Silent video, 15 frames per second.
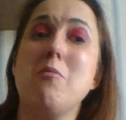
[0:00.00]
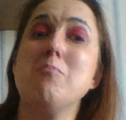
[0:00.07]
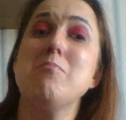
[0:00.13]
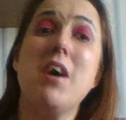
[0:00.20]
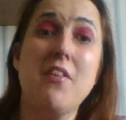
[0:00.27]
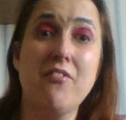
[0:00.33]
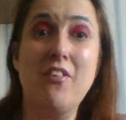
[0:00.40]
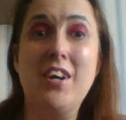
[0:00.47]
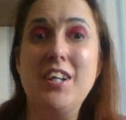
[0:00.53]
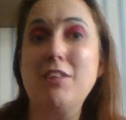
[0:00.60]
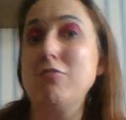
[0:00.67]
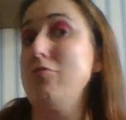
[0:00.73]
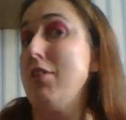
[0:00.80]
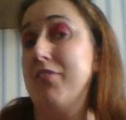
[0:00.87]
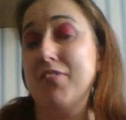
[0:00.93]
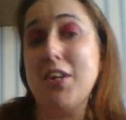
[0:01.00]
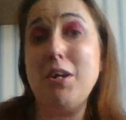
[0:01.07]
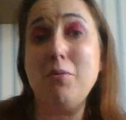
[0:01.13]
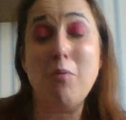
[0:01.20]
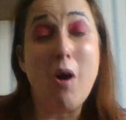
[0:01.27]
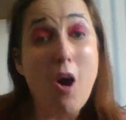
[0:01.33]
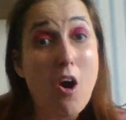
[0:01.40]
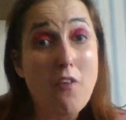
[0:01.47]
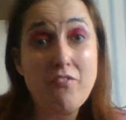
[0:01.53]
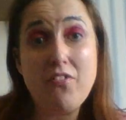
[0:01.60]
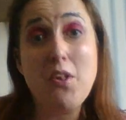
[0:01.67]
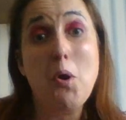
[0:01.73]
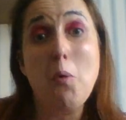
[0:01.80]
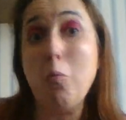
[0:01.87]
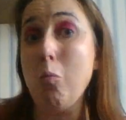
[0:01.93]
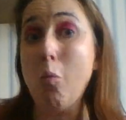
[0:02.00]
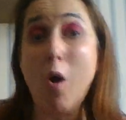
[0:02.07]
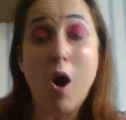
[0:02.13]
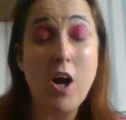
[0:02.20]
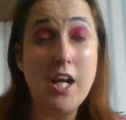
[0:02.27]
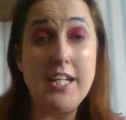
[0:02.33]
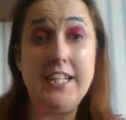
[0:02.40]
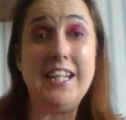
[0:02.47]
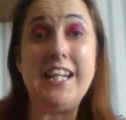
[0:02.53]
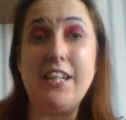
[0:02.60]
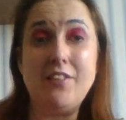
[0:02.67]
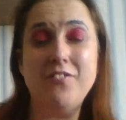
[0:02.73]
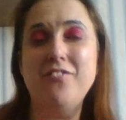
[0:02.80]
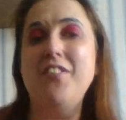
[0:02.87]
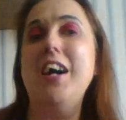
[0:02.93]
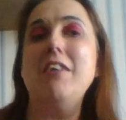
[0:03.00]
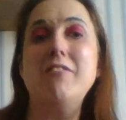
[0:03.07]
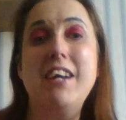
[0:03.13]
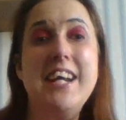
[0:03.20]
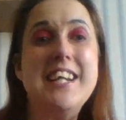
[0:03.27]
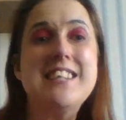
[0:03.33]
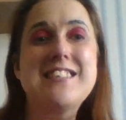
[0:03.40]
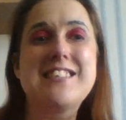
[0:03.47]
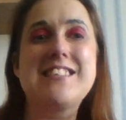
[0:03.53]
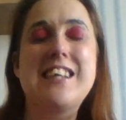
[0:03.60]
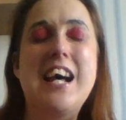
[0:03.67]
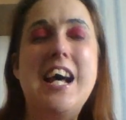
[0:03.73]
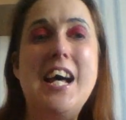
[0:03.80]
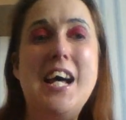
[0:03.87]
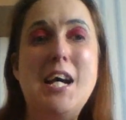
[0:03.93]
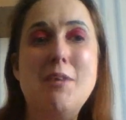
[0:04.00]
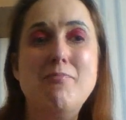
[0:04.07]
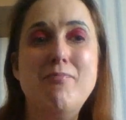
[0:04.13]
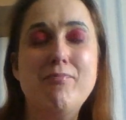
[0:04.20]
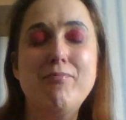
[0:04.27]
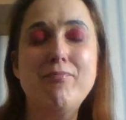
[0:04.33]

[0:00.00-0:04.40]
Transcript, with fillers: my final review of the White Link Ferries um,